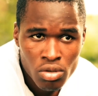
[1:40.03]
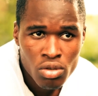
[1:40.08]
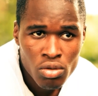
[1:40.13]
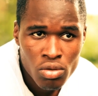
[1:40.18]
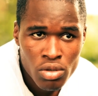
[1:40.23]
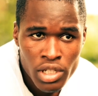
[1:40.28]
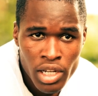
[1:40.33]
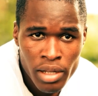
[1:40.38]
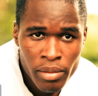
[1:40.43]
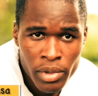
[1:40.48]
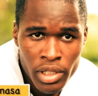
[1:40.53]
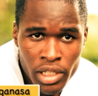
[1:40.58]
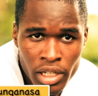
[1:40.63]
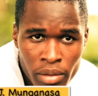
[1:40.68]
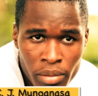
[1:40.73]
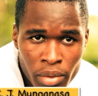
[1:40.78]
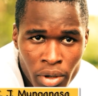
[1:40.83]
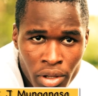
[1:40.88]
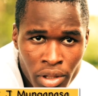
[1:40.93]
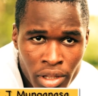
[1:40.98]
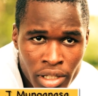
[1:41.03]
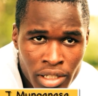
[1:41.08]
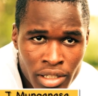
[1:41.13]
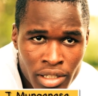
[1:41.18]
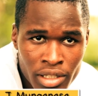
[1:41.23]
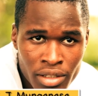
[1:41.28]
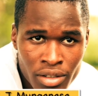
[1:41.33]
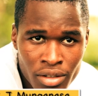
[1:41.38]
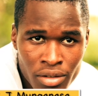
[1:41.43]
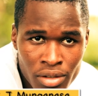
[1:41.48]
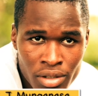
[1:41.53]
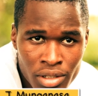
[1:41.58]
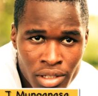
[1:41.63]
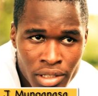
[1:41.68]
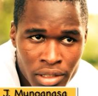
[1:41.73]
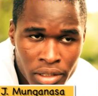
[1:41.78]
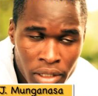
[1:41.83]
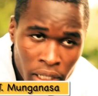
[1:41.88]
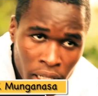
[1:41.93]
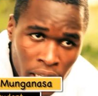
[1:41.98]
should do something about this.
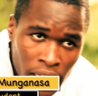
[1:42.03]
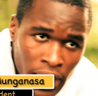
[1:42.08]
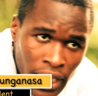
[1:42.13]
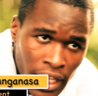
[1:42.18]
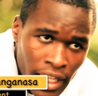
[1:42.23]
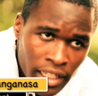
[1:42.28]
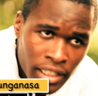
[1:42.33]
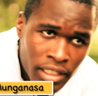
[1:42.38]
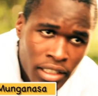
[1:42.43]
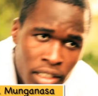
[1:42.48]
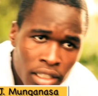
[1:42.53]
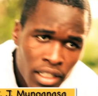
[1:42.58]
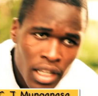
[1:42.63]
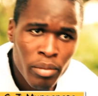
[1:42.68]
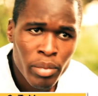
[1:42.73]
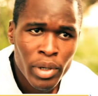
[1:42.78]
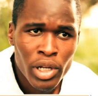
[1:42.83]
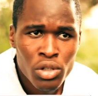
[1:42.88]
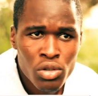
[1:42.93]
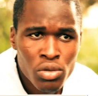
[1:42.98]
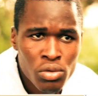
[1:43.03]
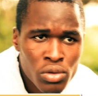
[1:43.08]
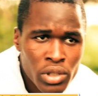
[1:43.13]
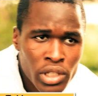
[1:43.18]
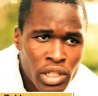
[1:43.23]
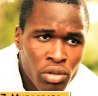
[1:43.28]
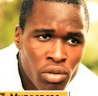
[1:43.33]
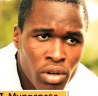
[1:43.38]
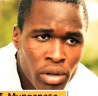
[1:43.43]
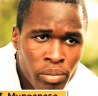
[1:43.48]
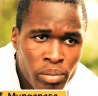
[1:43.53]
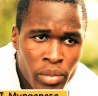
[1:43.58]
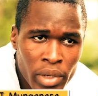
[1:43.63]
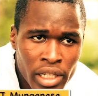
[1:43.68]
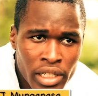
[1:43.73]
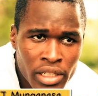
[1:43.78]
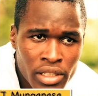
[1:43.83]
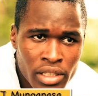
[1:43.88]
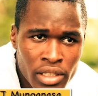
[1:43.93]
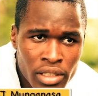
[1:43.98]
And number two,
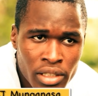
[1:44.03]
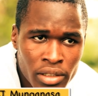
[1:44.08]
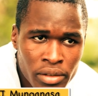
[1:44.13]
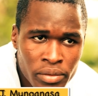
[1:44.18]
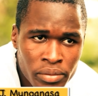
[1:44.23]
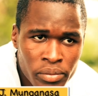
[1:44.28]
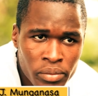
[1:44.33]
equipment.